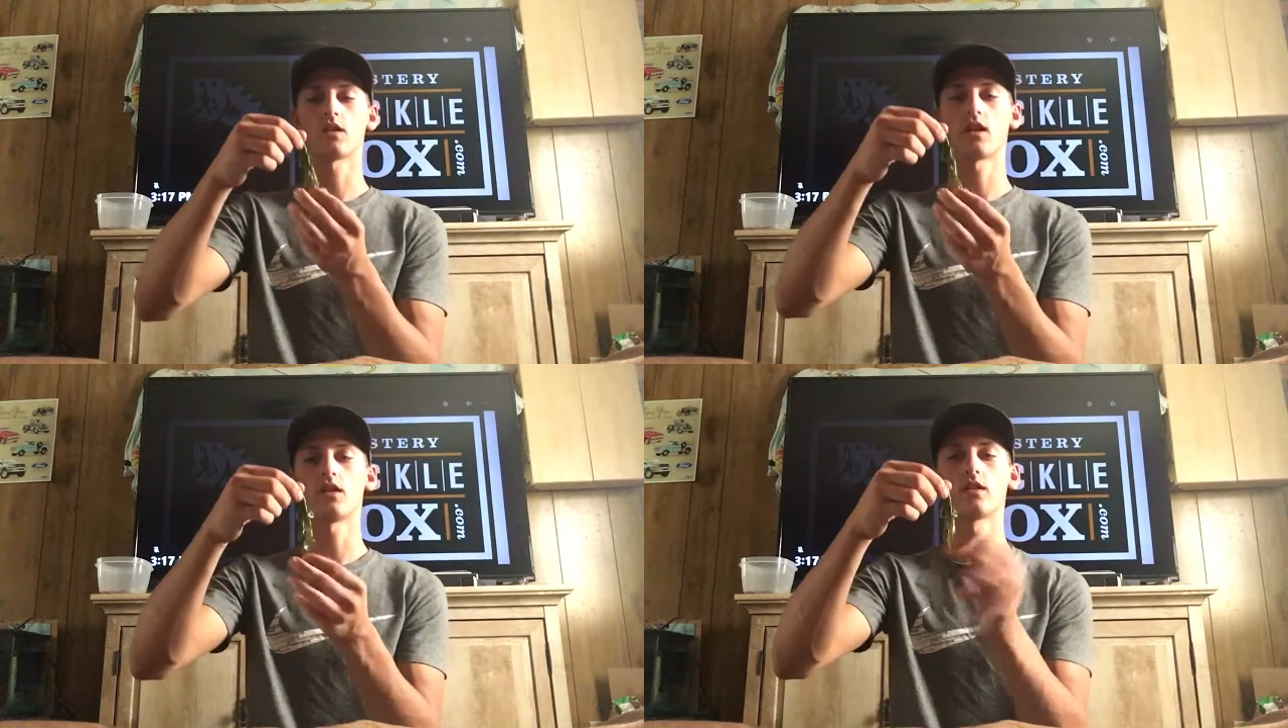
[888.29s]

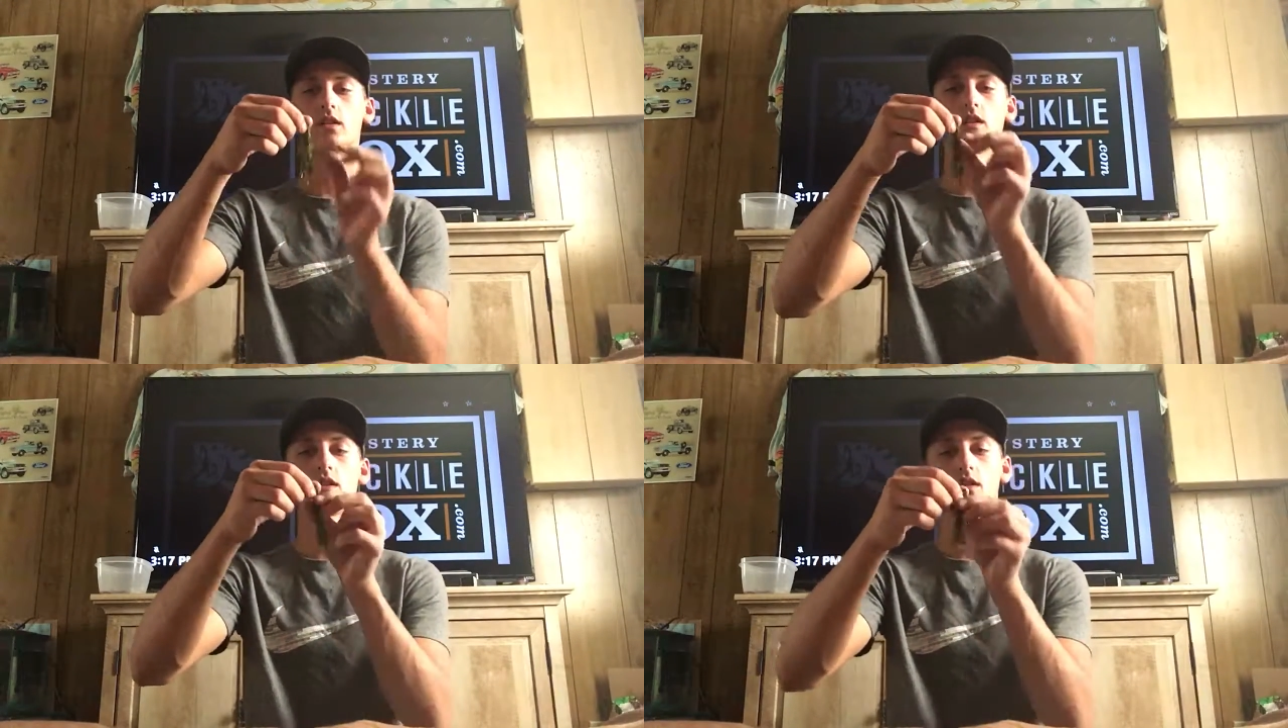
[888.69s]
colored,
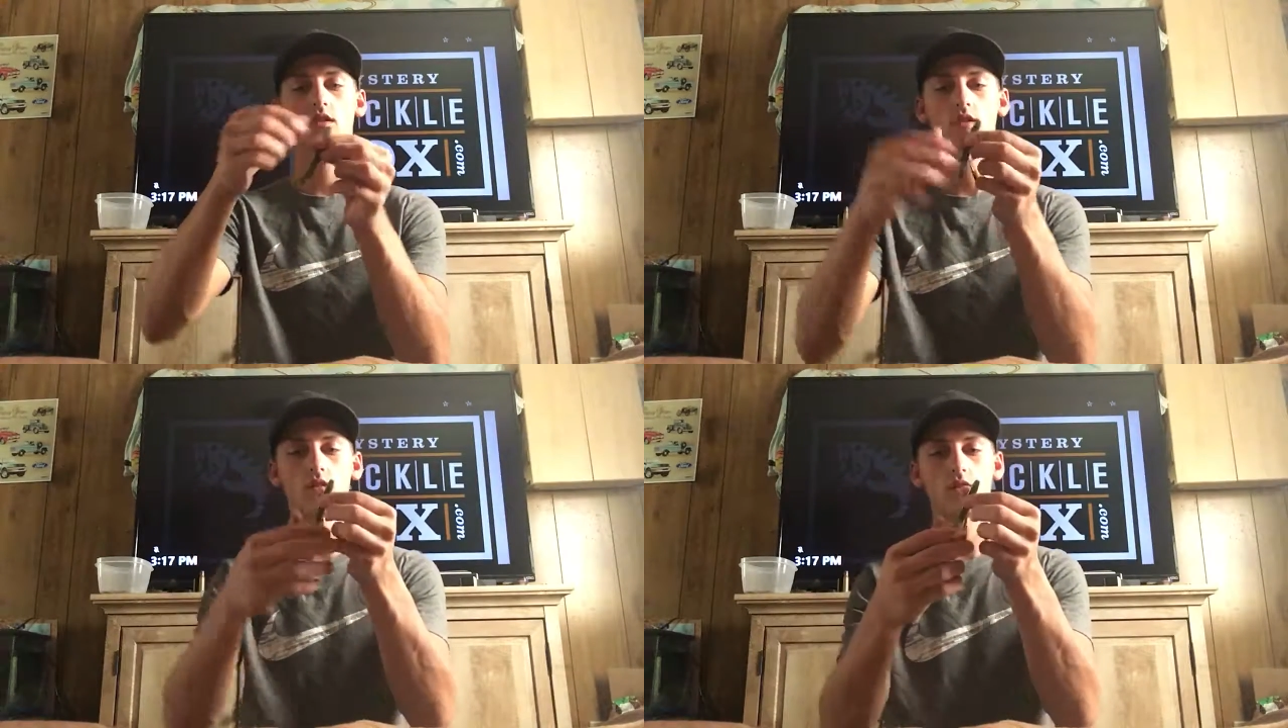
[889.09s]

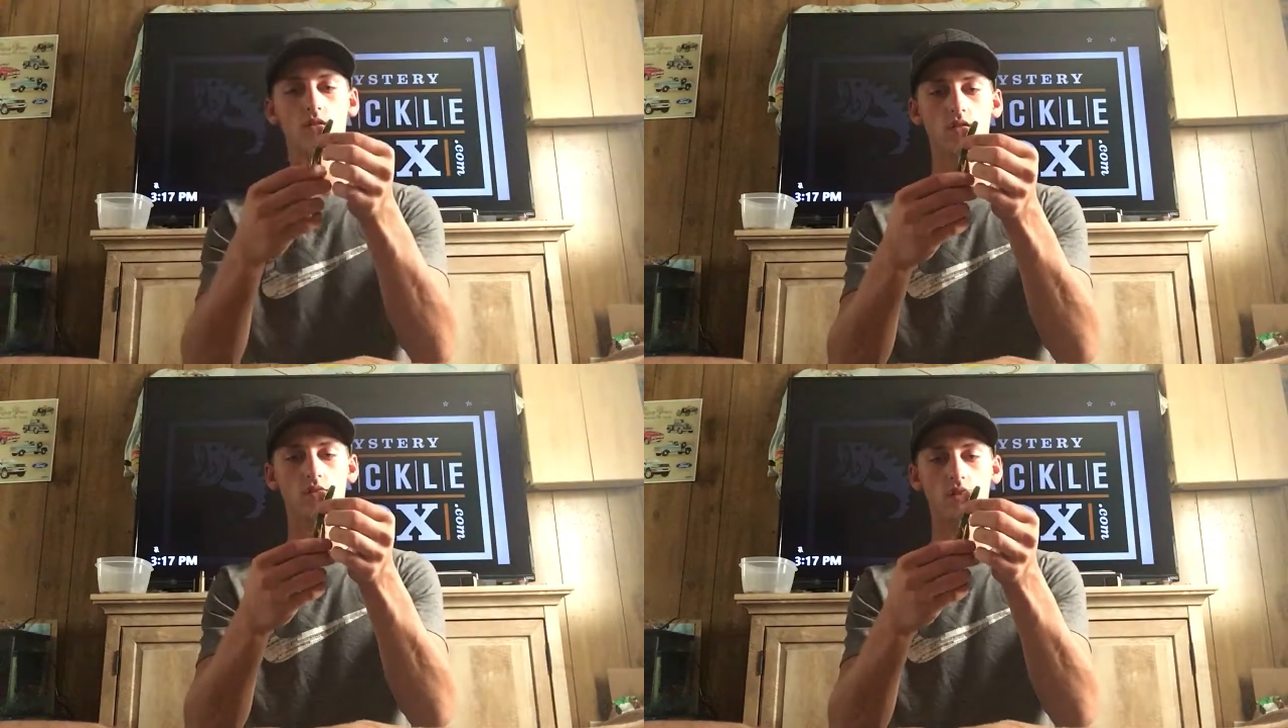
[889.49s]

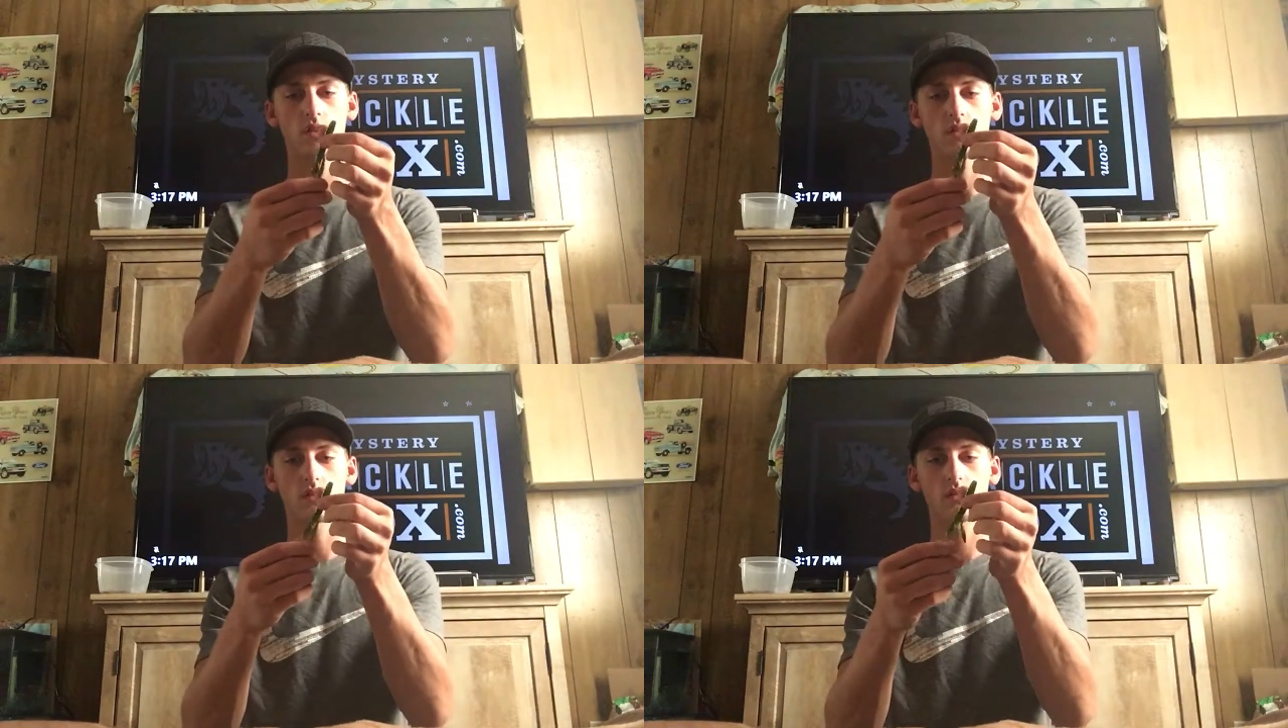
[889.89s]
I
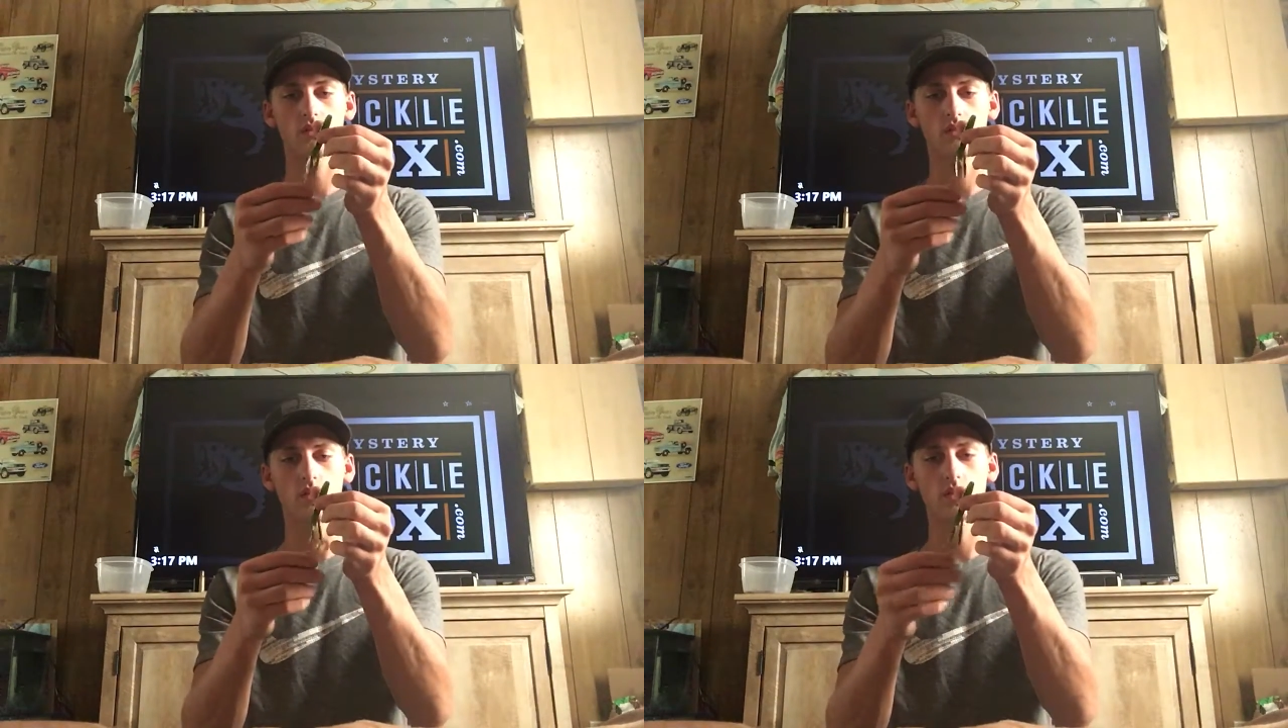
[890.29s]
think
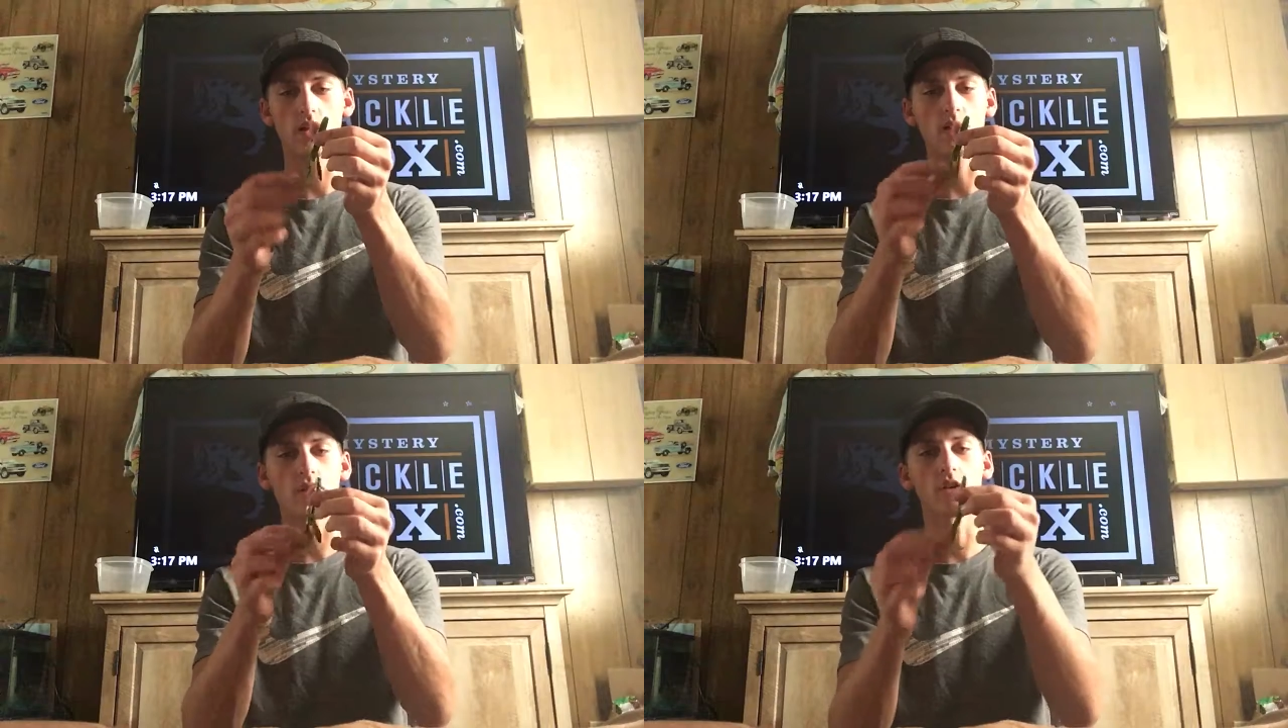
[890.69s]
it's
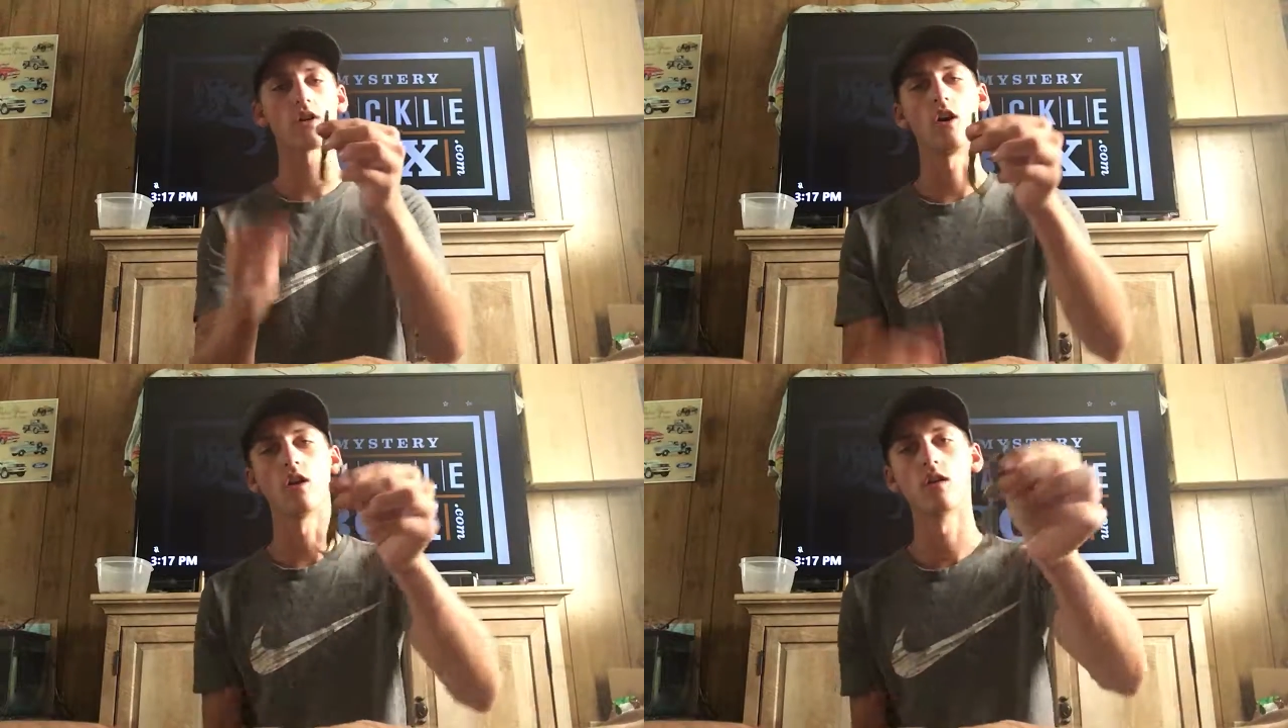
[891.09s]
got to be a
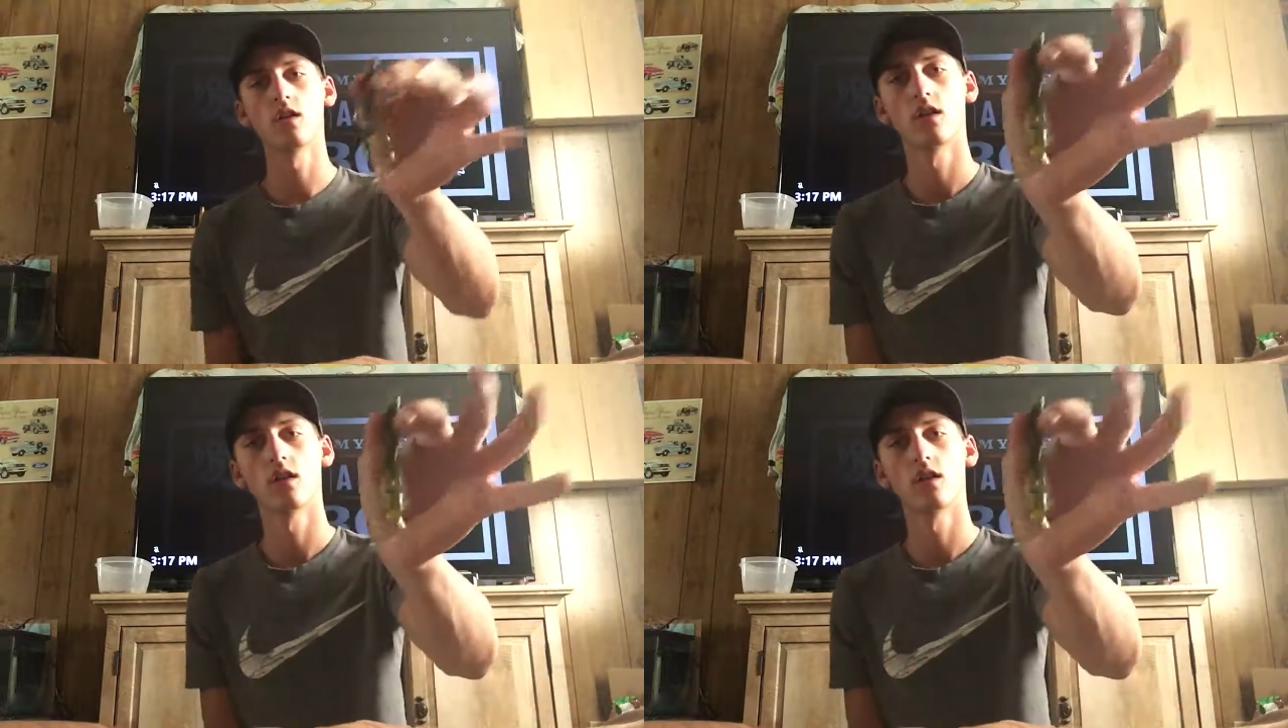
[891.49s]
craw.